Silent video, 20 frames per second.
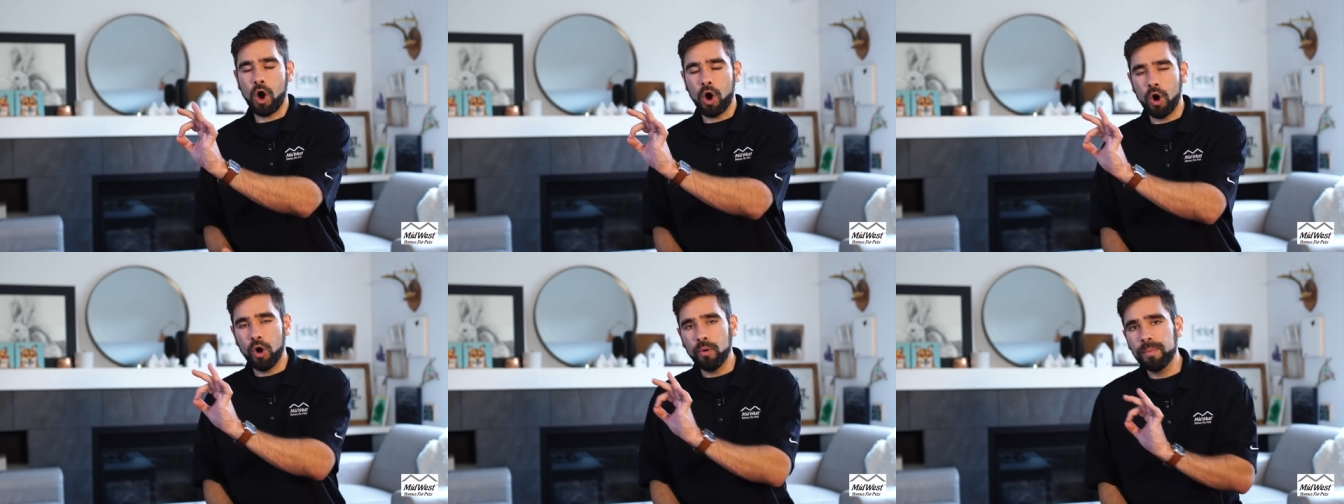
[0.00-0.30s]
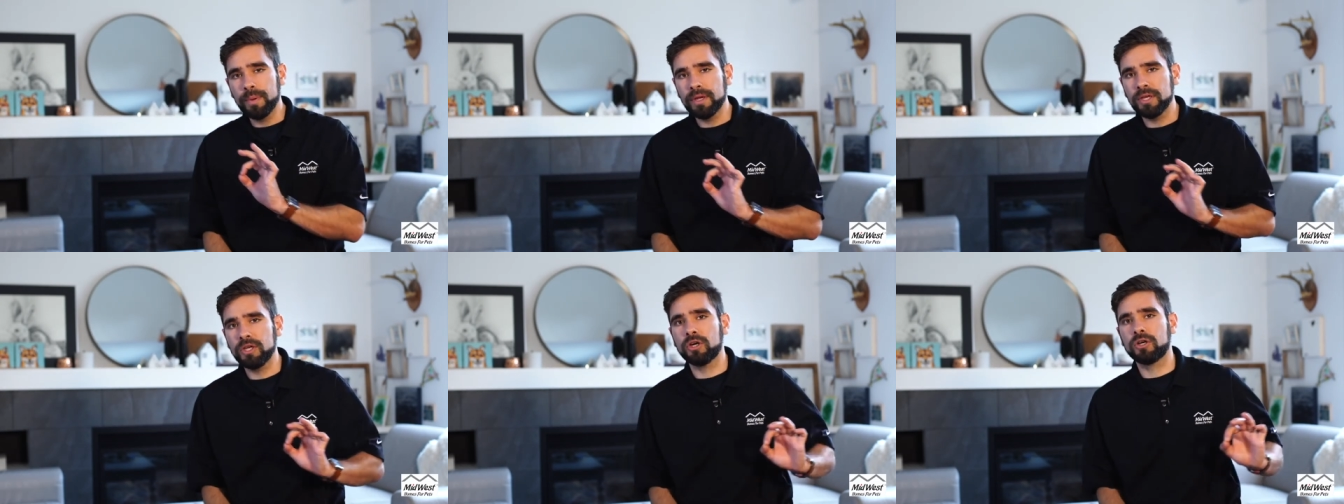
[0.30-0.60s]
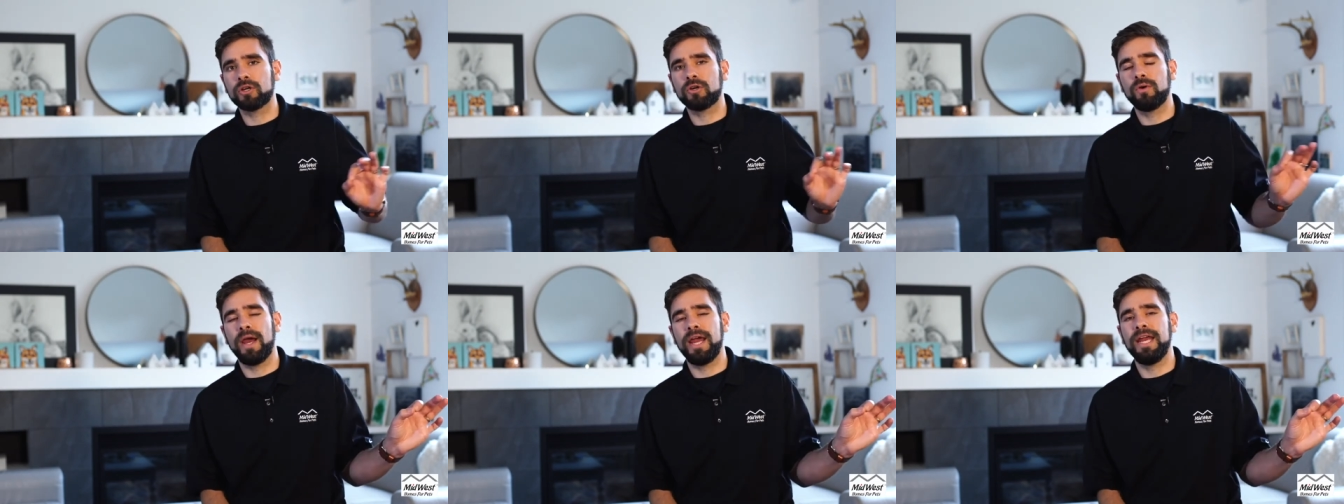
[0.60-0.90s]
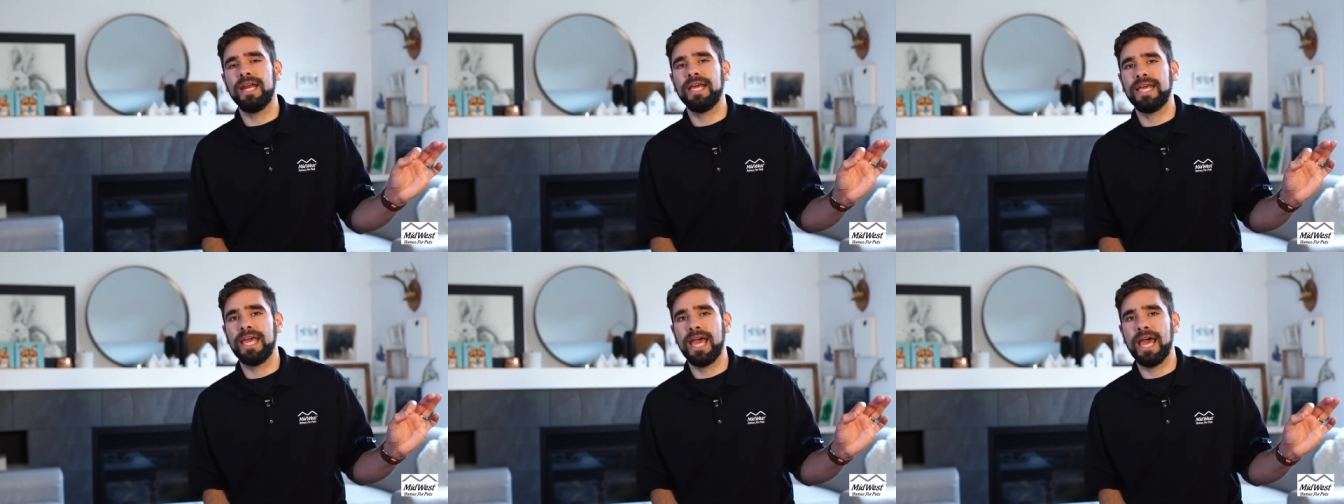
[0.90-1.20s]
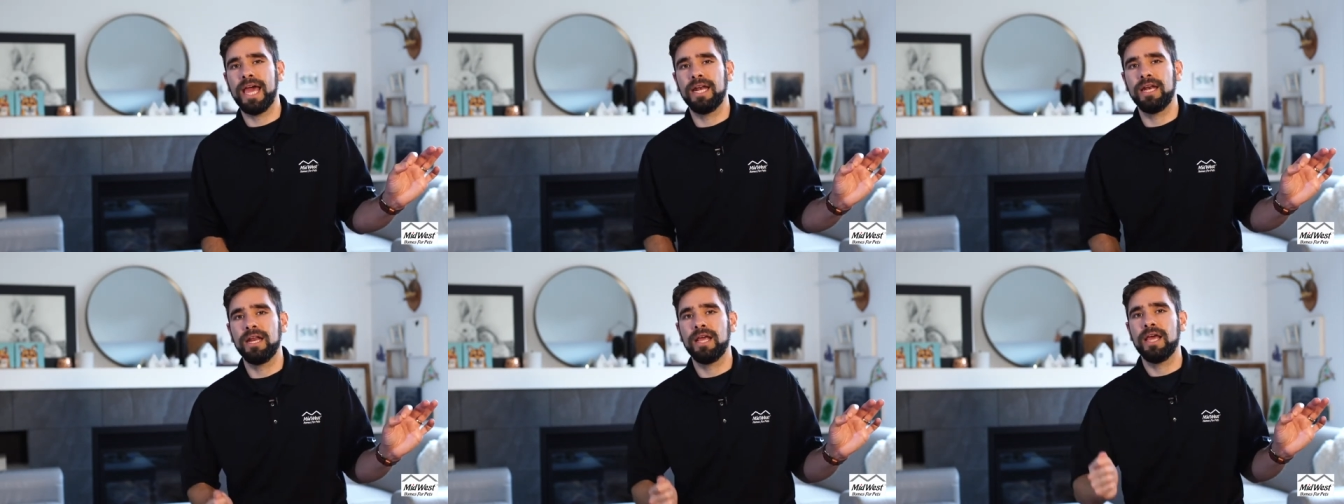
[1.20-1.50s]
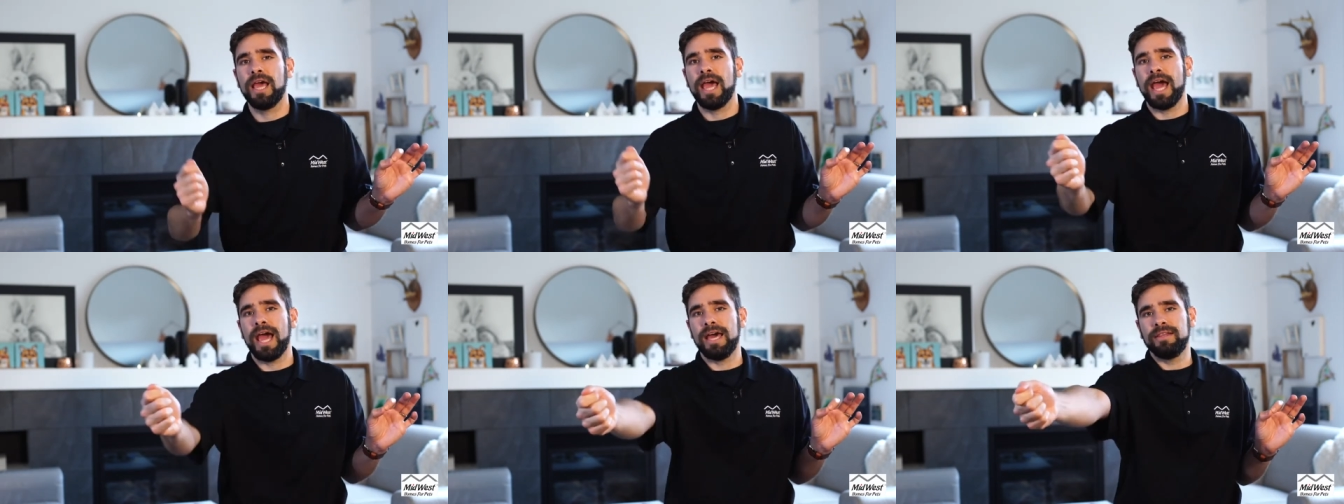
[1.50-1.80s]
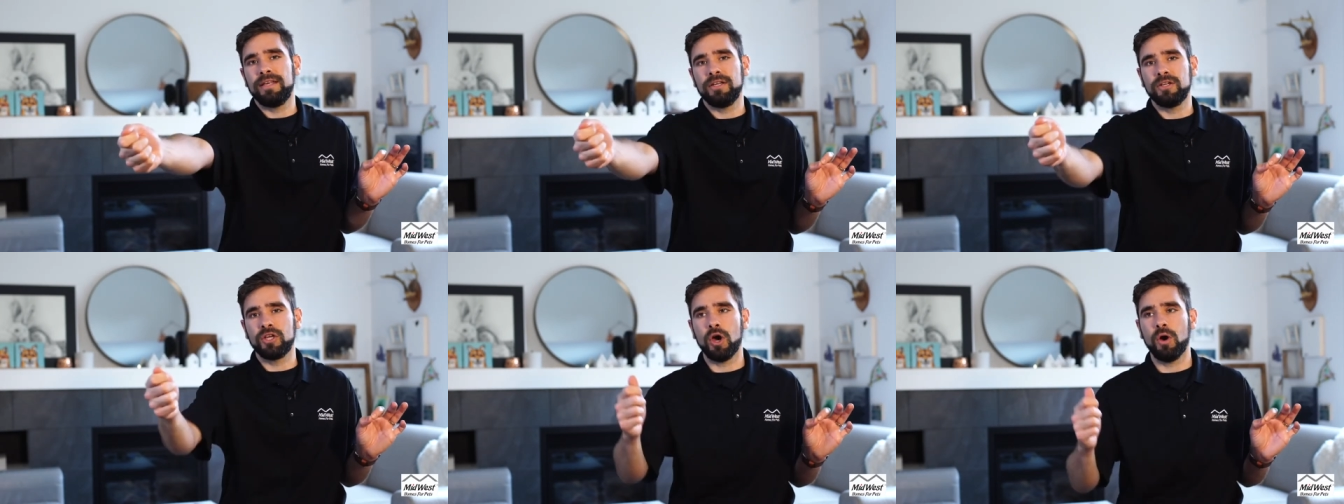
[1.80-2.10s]
open your crate again,
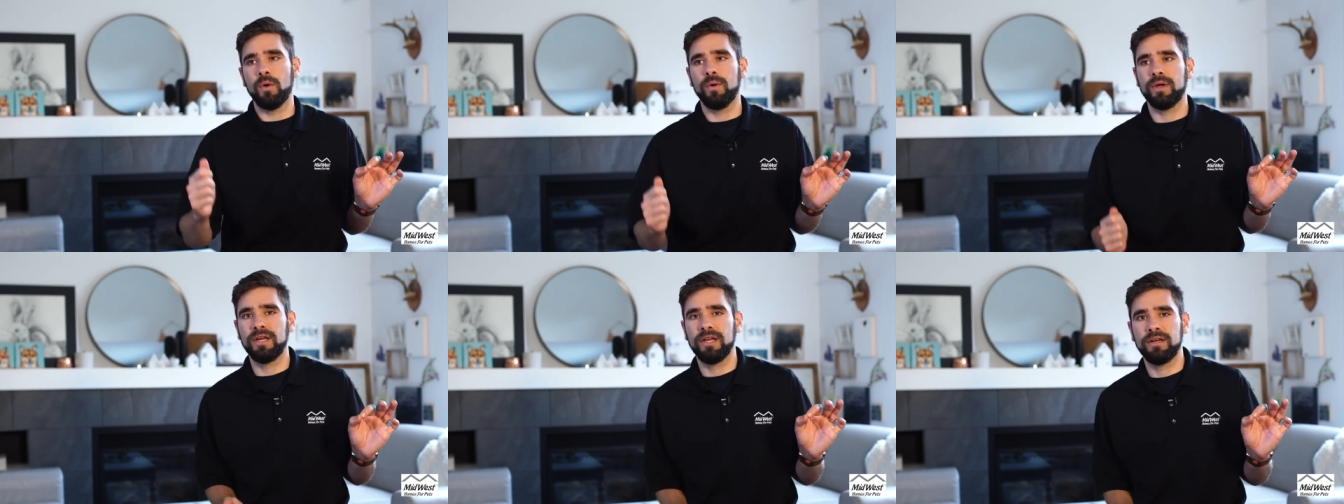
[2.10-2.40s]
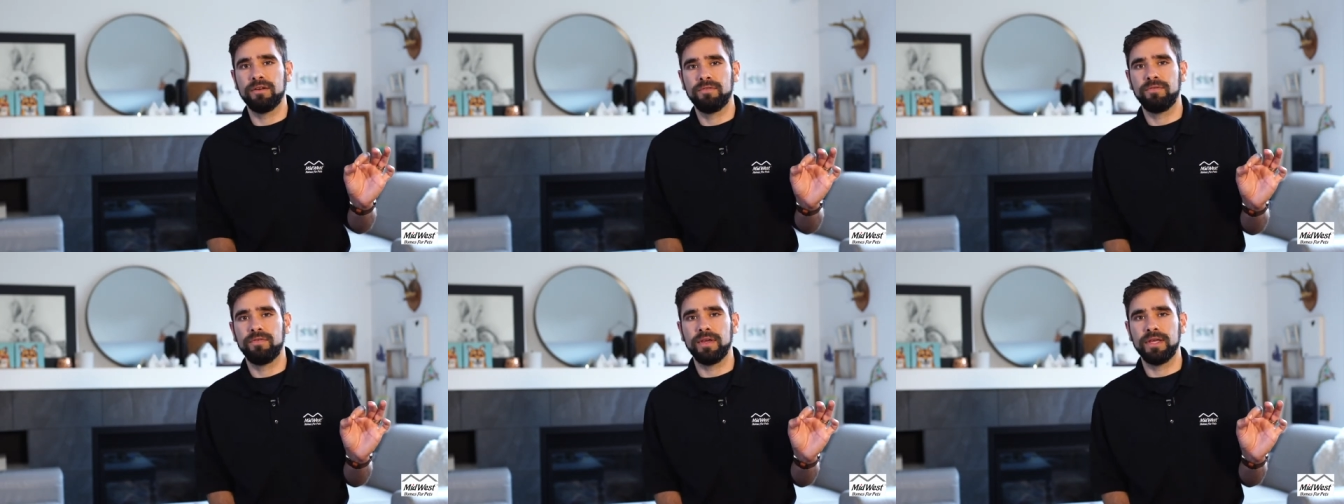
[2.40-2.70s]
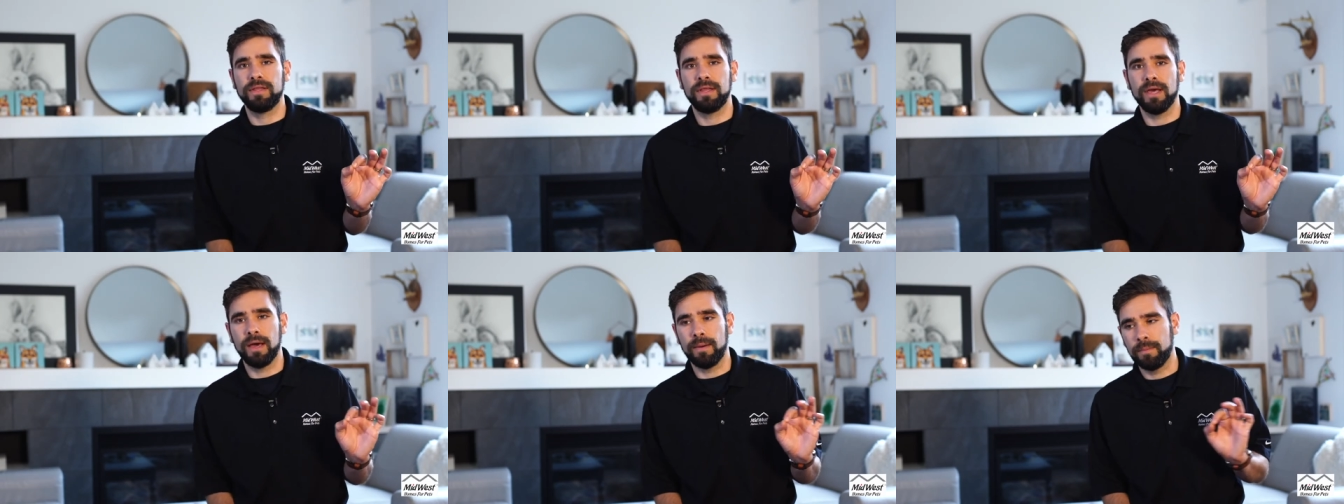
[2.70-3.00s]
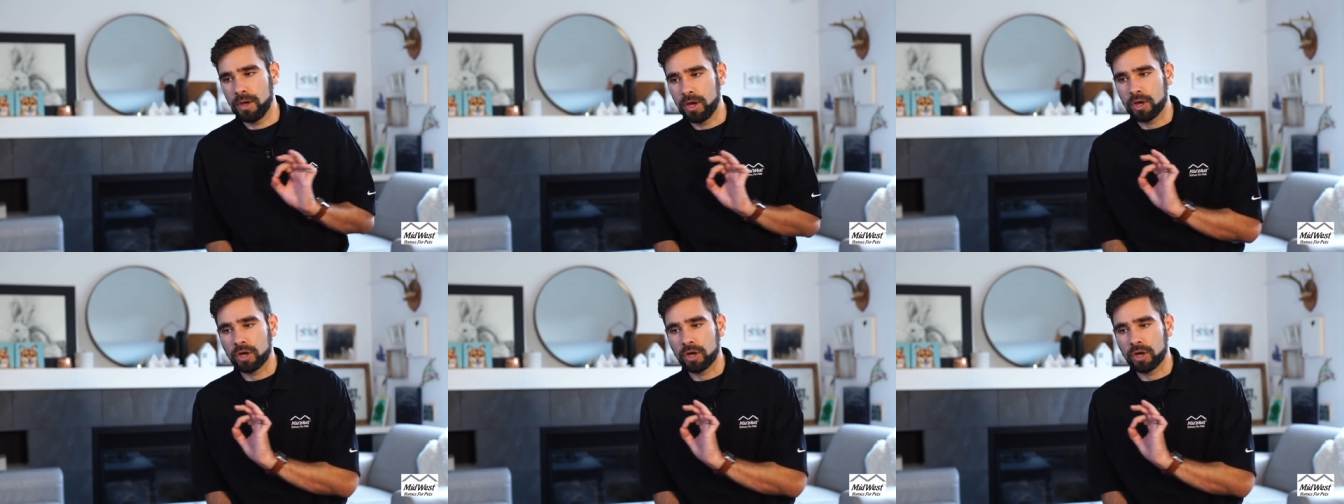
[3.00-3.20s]
and then go in and feed them.